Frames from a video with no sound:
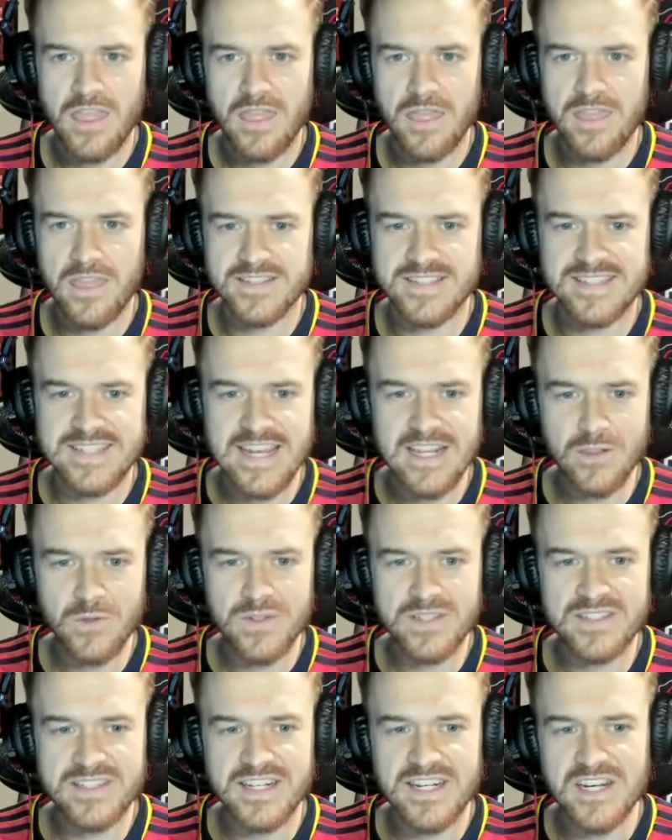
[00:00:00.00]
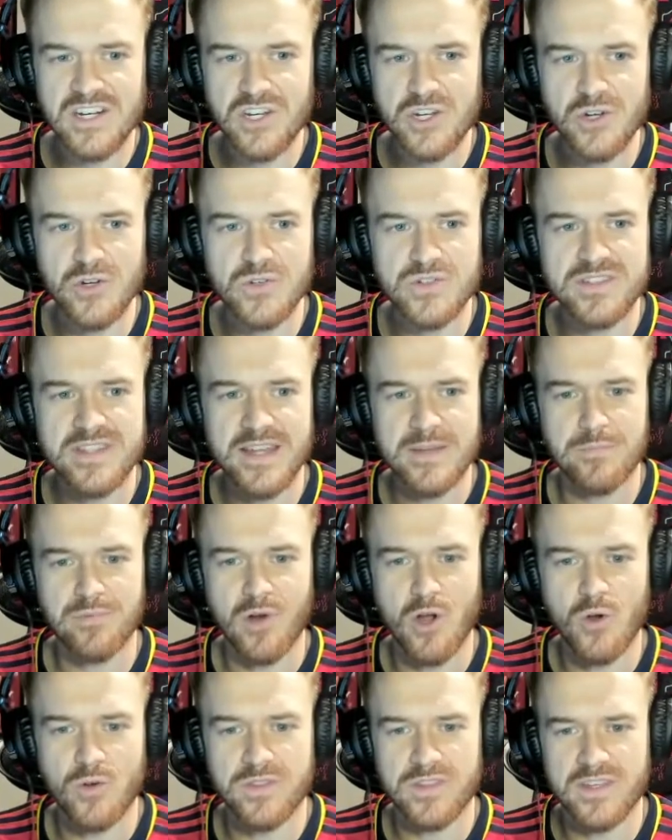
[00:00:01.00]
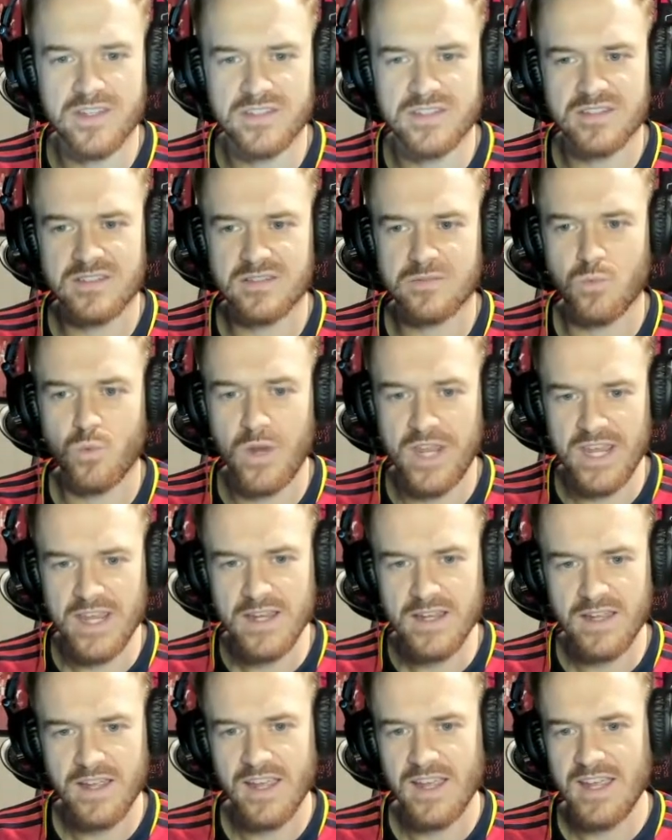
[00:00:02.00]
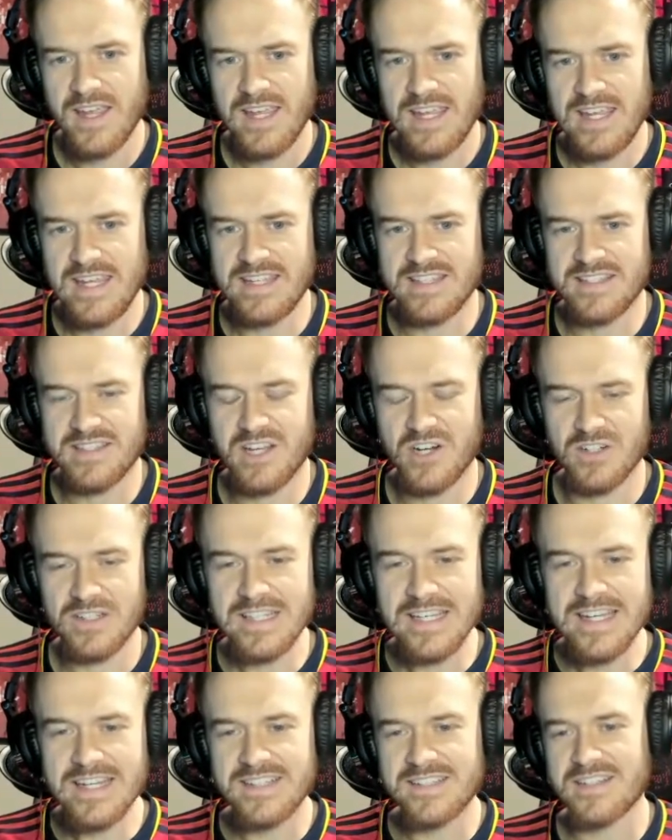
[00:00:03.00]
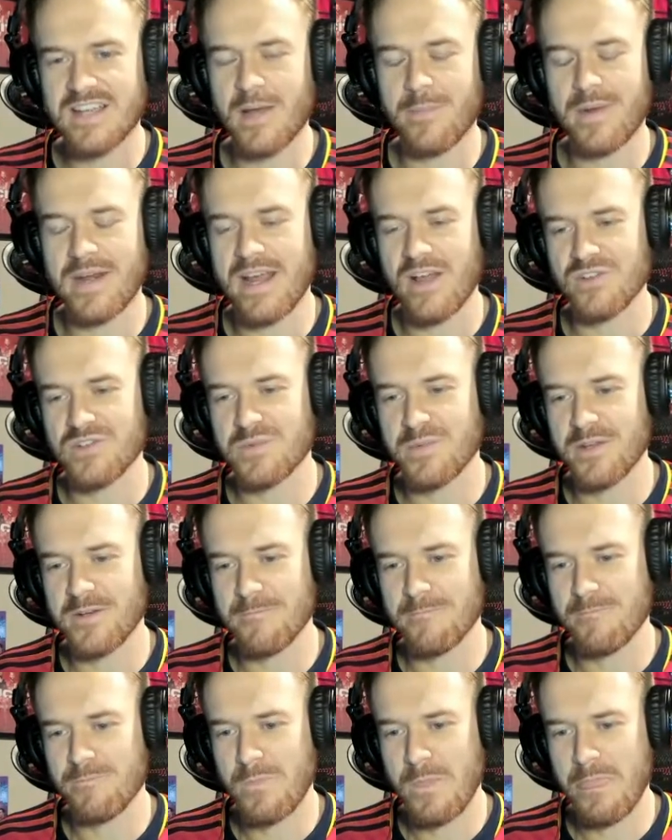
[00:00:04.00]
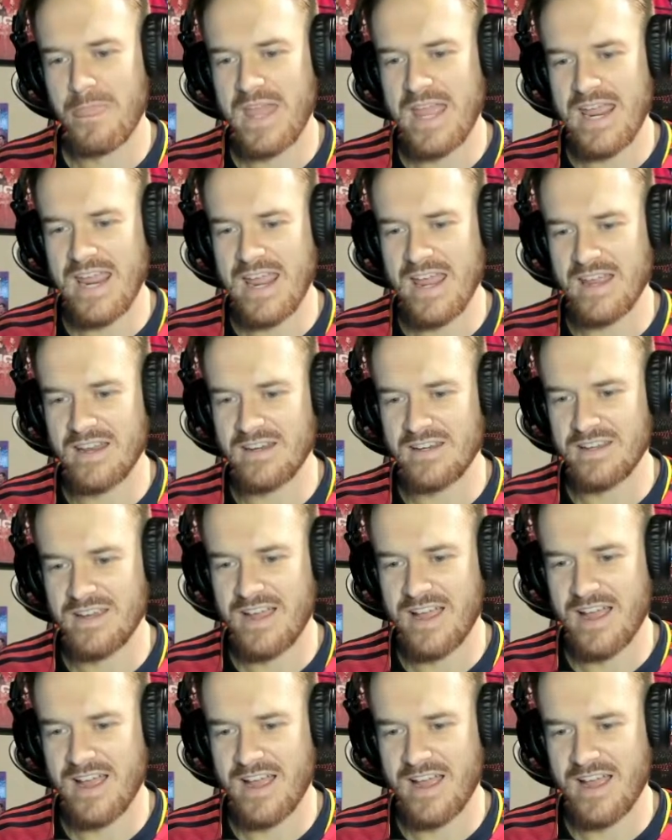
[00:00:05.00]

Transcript: The St. Louis City news that broke this week is their Leagues Cup announcement. And